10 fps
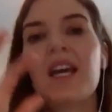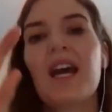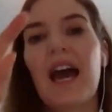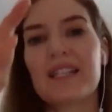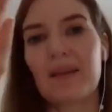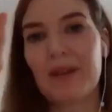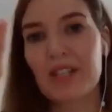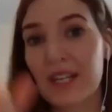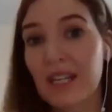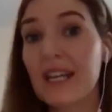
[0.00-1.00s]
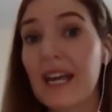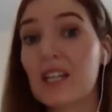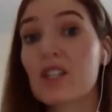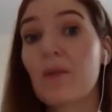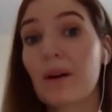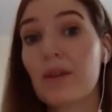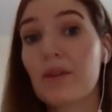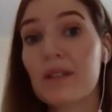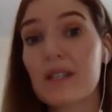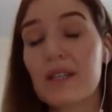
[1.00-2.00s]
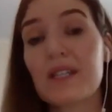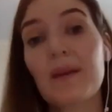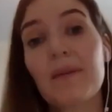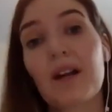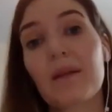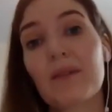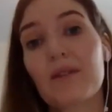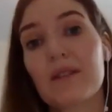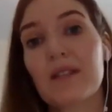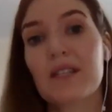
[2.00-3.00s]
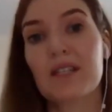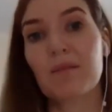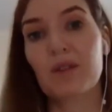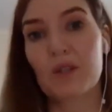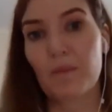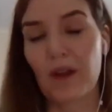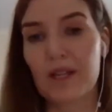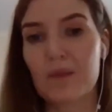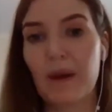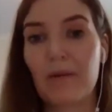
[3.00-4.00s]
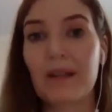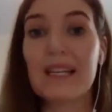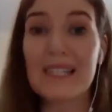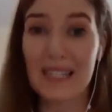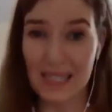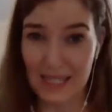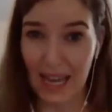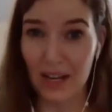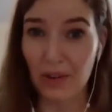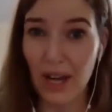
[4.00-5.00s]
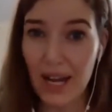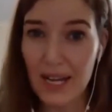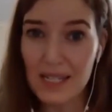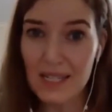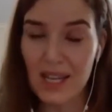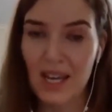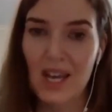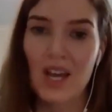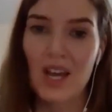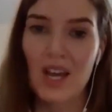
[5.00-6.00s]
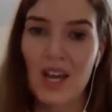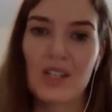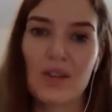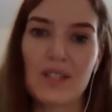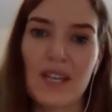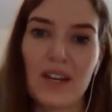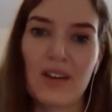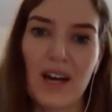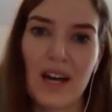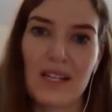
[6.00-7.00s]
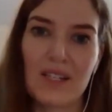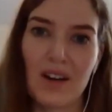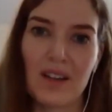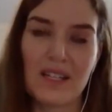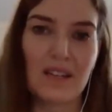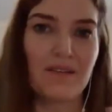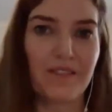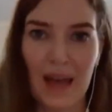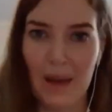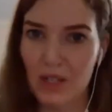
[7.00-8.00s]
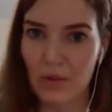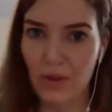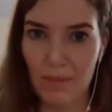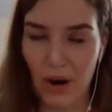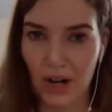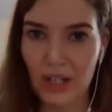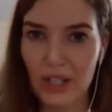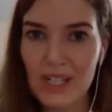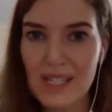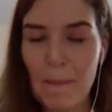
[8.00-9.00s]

as I mentioned, it connects to our immune system, and our immune system responds by releasing cytokines. So cytokines are these inflammatory markers.